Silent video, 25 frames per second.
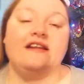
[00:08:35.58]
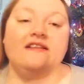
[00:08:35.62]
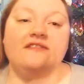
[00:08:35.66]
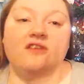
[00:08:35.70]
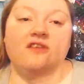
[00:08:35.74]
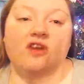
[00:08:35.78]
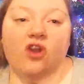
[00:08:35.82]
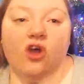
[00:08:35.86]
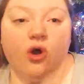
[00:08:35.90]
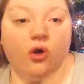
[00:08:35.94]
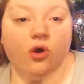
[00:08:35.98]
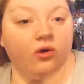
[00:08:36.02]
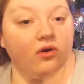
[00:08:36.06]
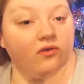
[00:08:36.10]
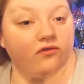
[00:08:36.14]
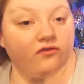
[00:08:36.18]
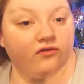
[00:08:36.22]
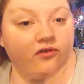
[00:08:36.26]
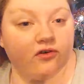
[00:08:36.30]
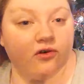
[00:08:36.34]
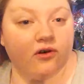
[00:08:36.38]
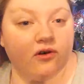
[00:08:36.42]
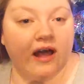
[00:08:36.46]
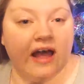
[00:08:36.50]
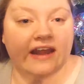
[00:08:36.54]
knit along
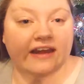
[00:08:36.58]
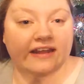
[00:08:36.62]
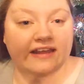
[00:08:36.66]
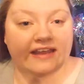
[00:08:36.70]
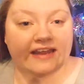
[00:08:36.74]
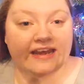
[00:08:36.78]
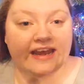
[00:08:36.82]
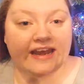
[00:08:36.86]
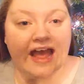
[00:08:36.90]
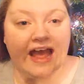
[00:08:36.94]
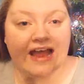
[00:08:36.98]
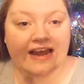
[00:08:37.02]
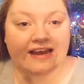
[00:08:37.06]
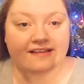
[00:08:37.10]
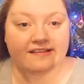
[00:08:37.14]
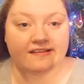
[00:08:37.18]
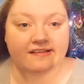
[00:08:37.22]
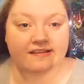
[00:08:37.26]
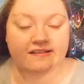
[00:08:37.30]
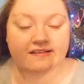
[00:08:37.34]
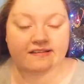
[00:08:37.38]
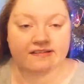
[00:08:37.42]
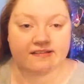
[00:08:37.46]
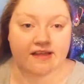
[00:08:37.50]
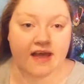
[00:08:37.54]
for Anakin
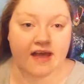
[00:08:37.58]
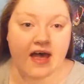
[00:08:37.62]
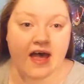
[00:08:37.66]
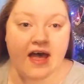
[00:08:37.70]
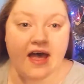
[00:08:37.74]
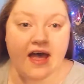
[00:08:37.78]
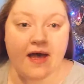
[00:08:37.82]
Alice's